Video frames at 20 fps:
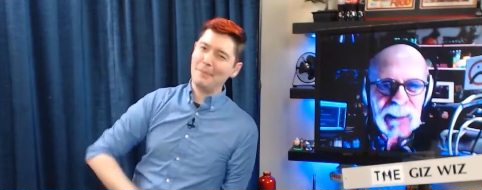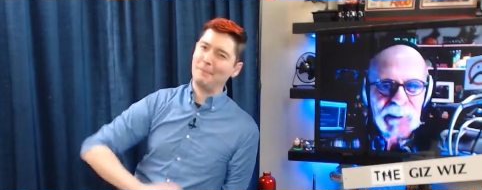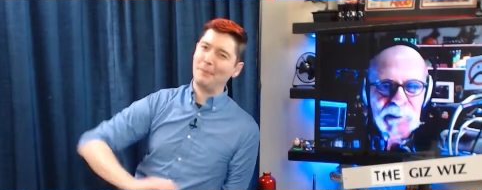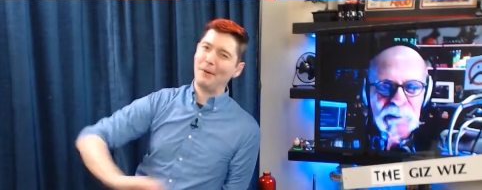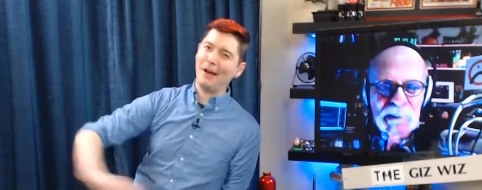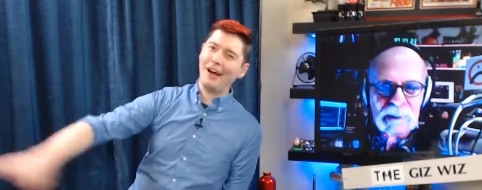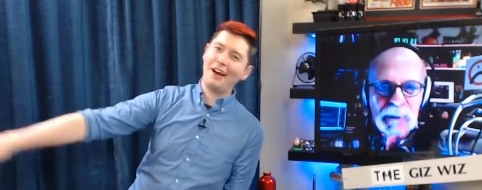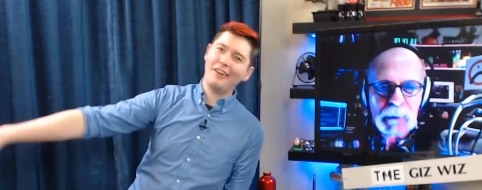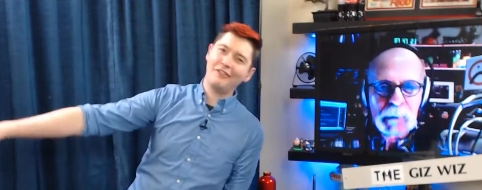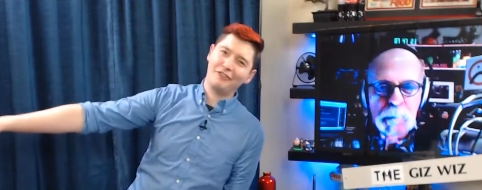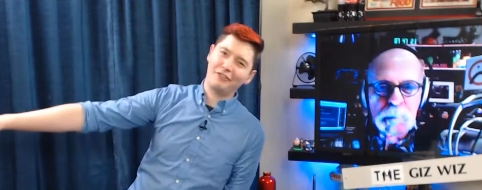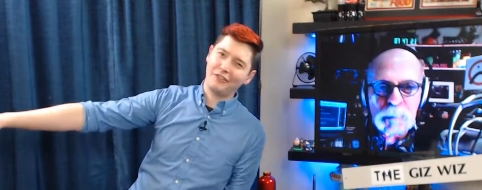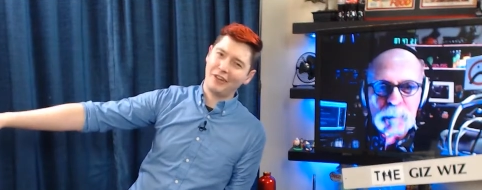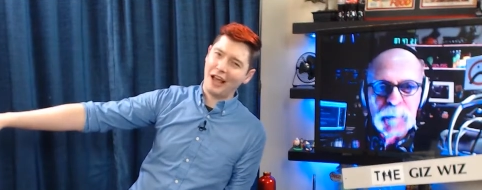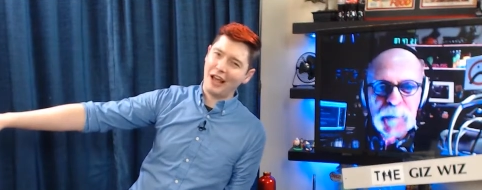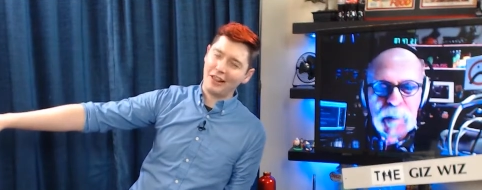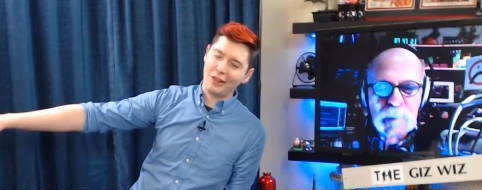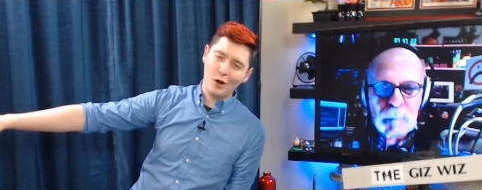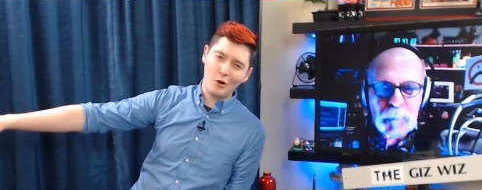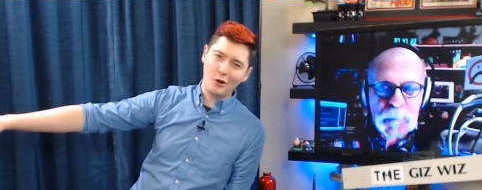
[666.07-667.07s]
Speaker 1: rip off
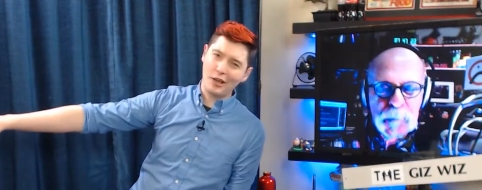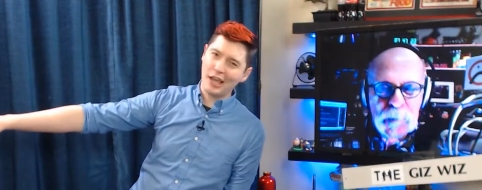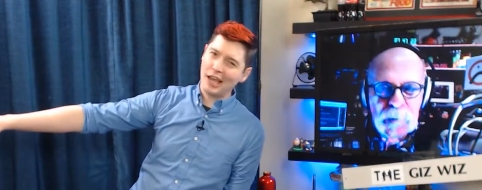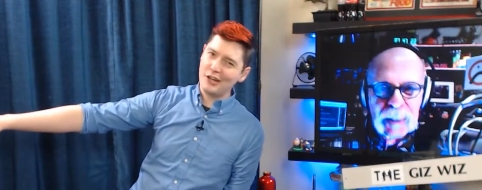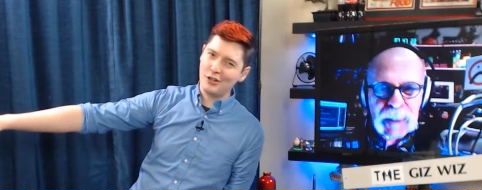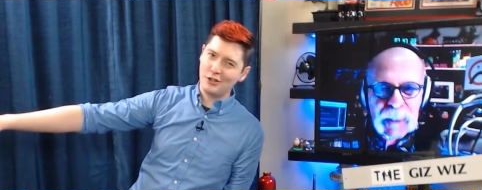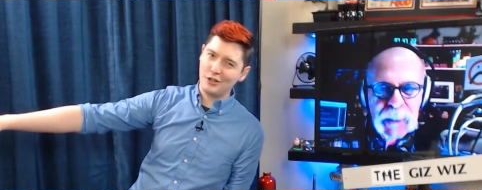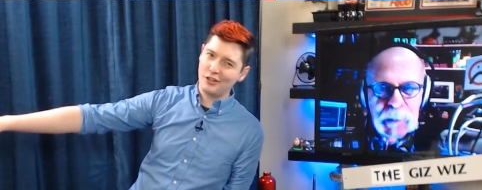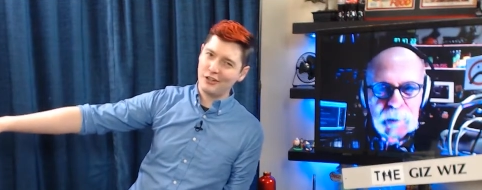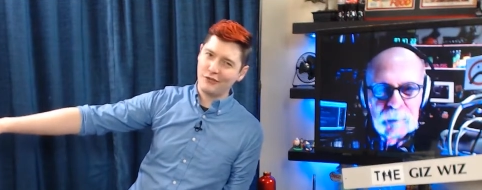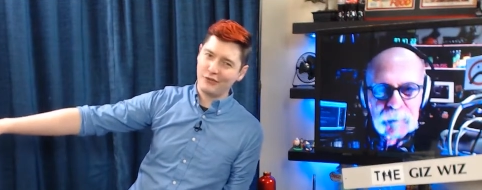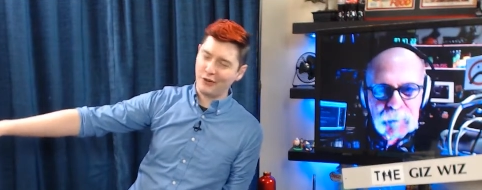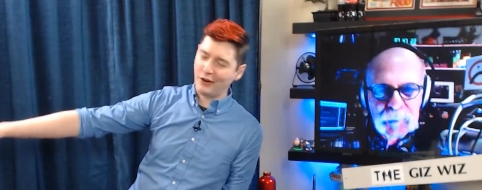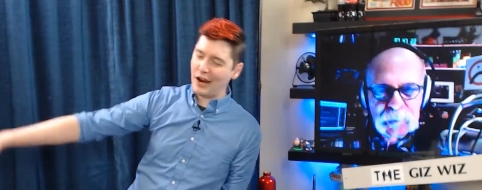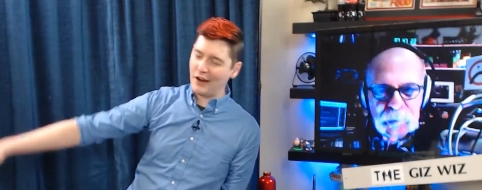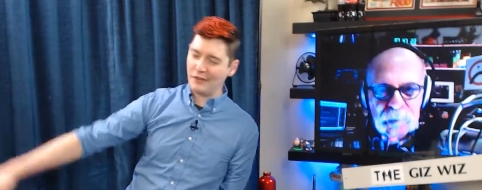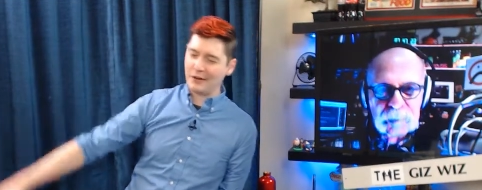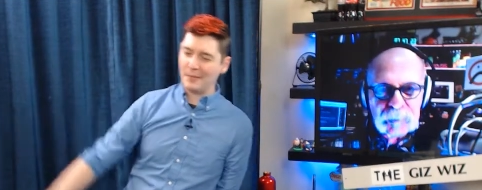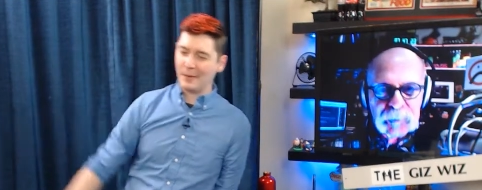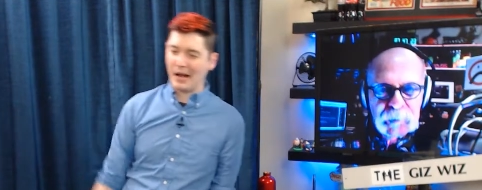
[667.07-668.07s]
location for
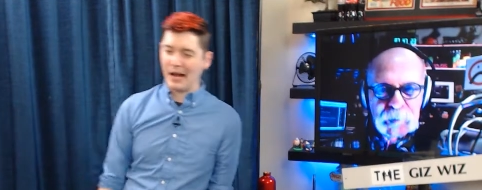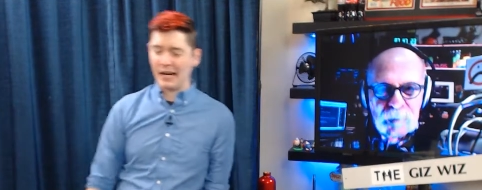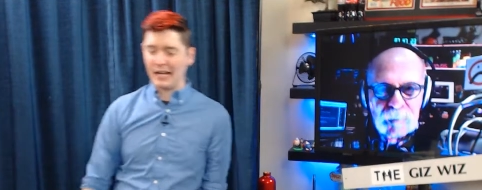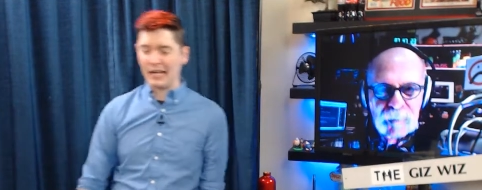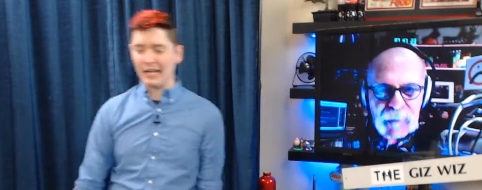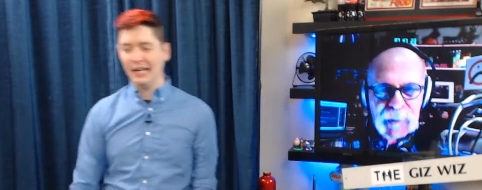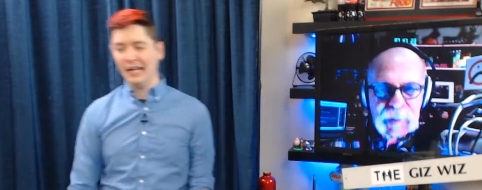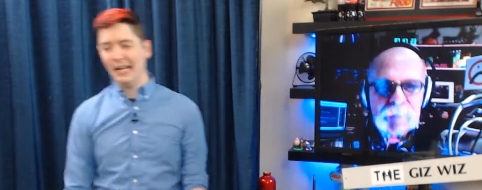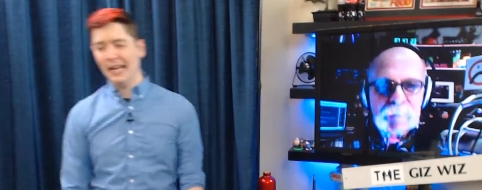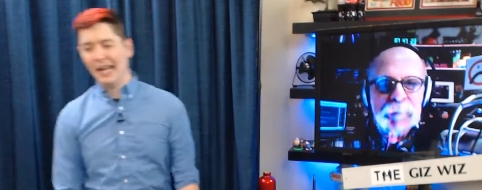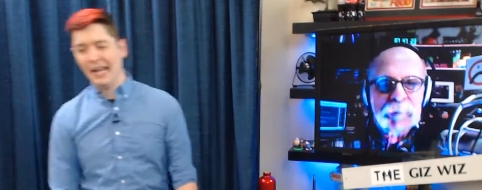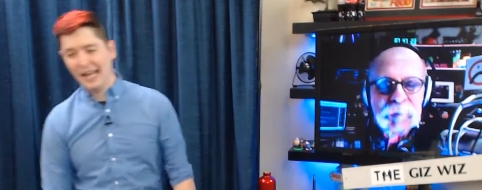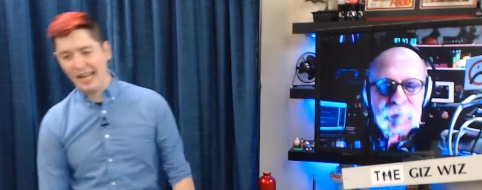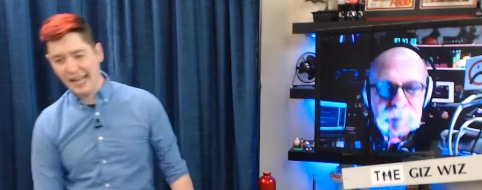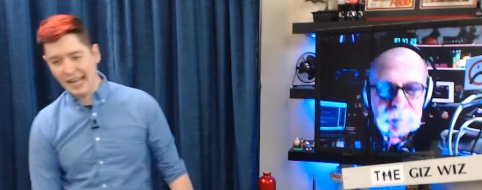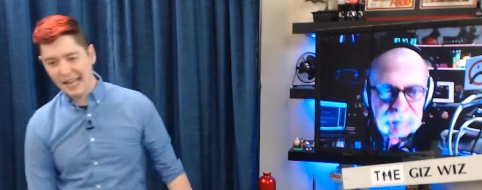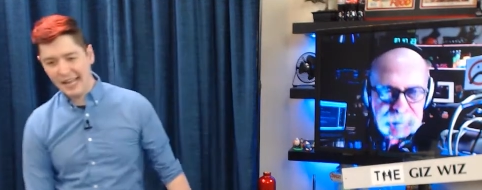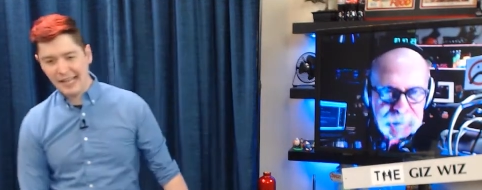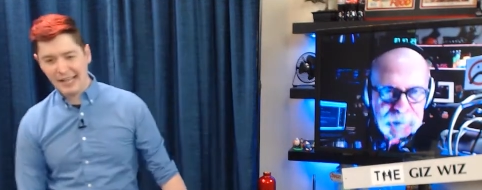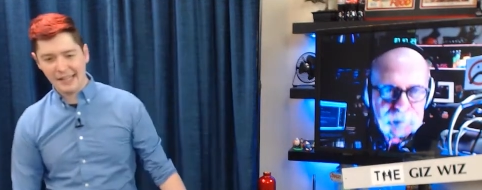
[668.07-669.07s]
everybody.
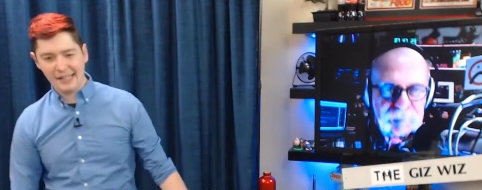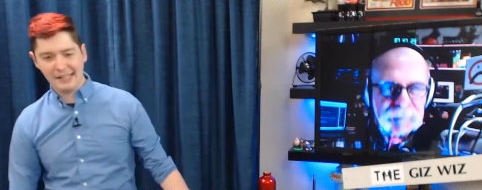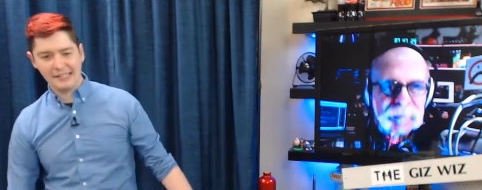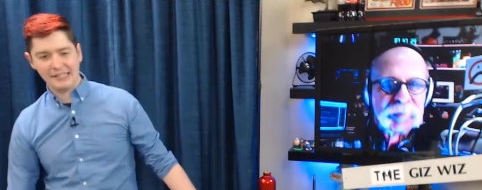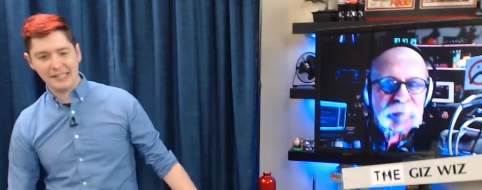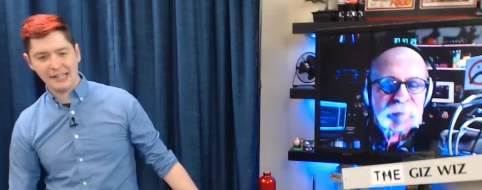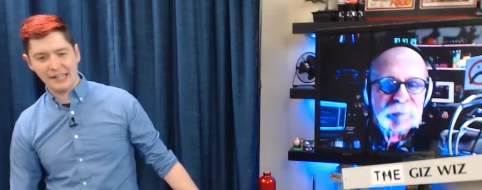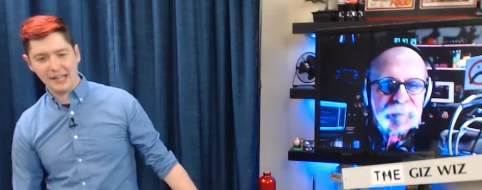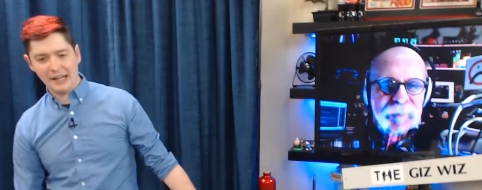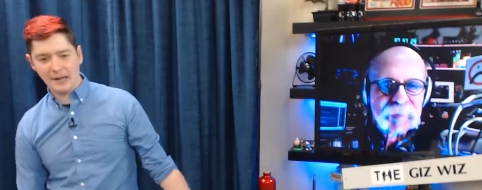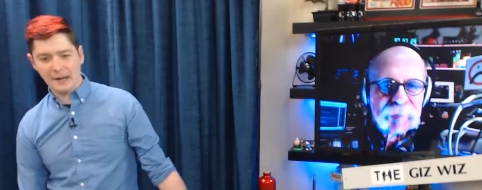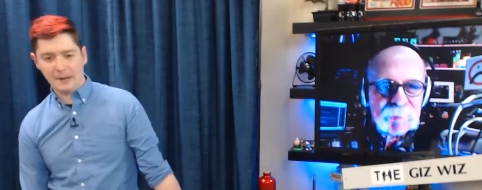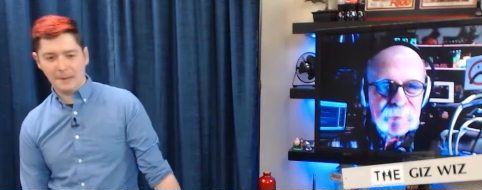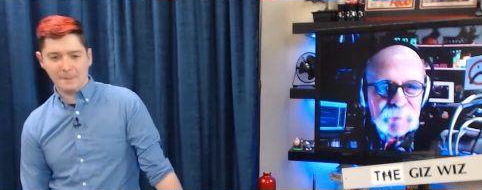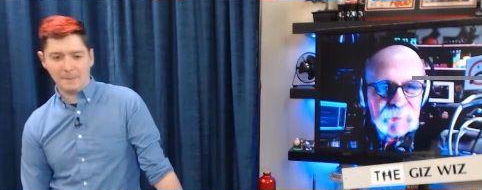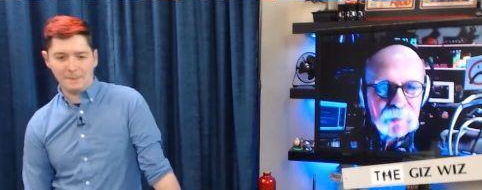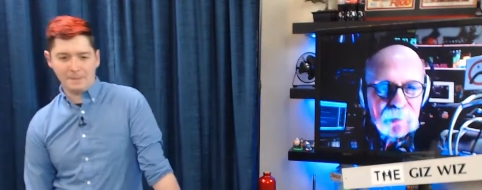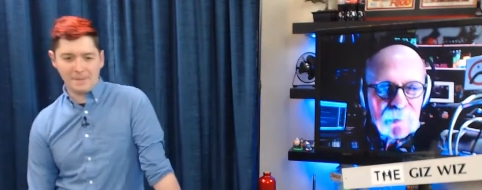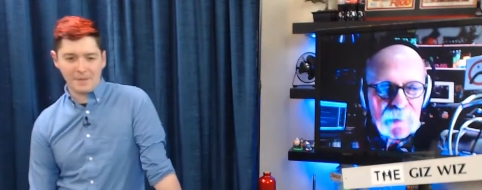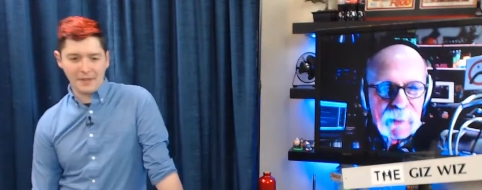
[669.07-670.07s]
And
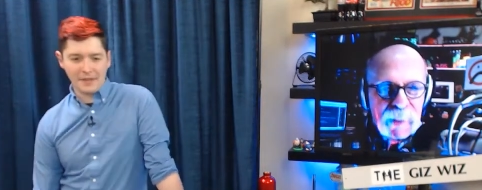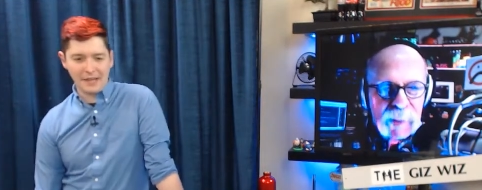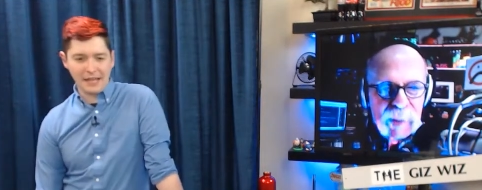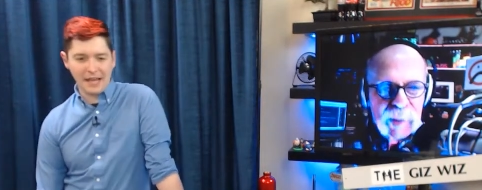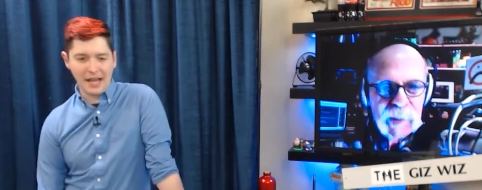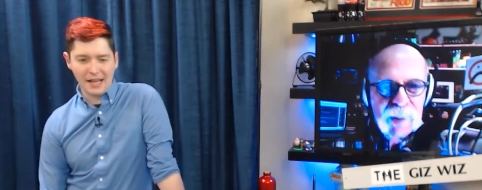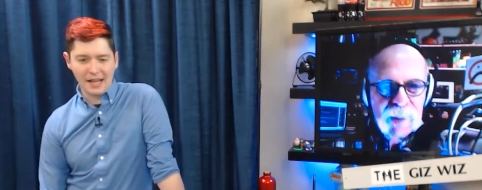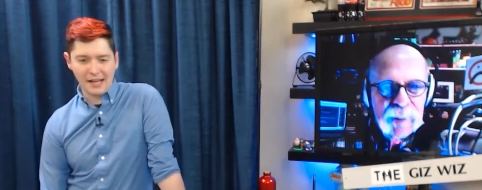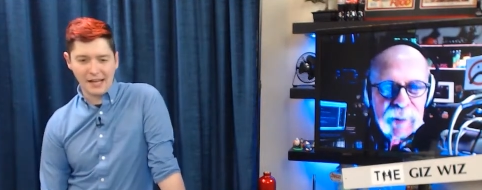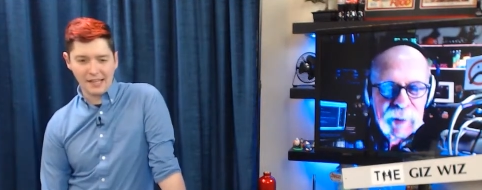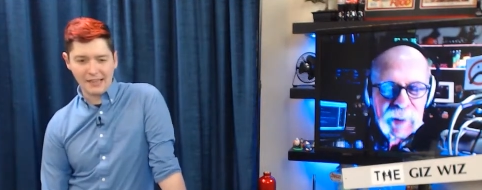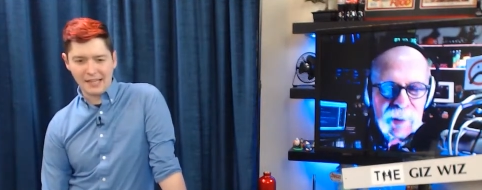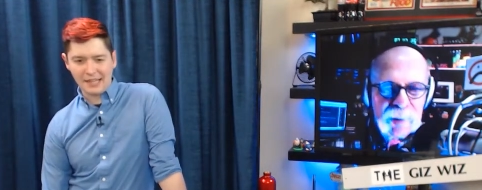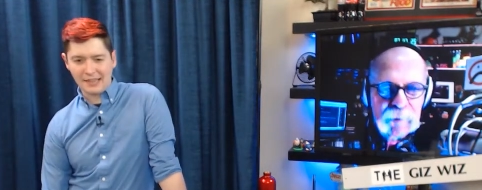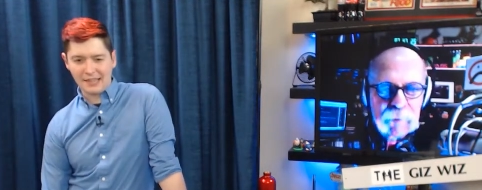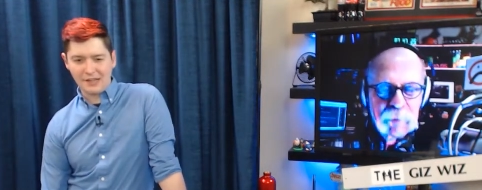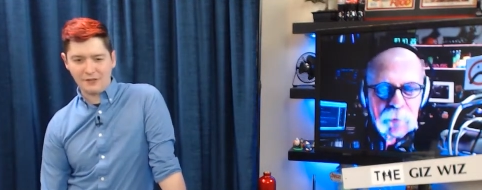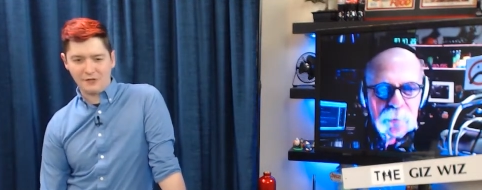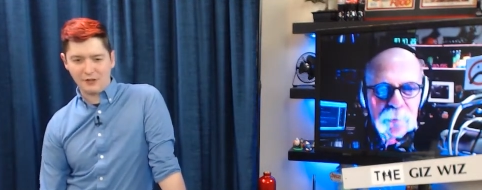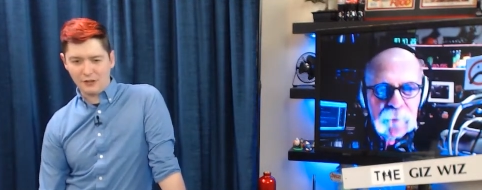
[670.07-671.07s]
um, yeah, I got
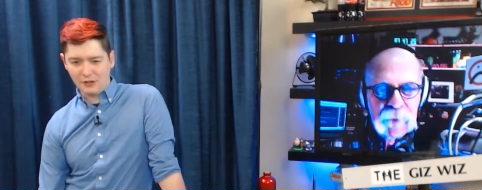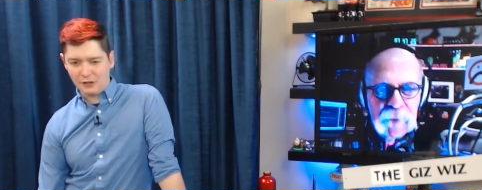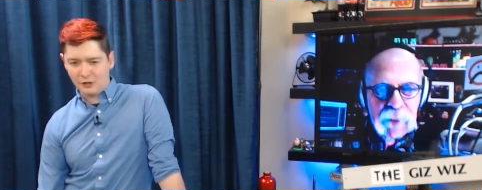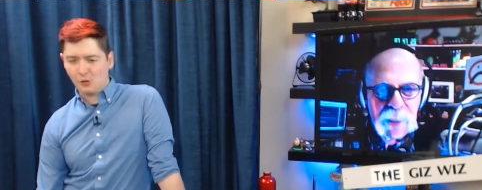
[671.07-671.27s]
that thing for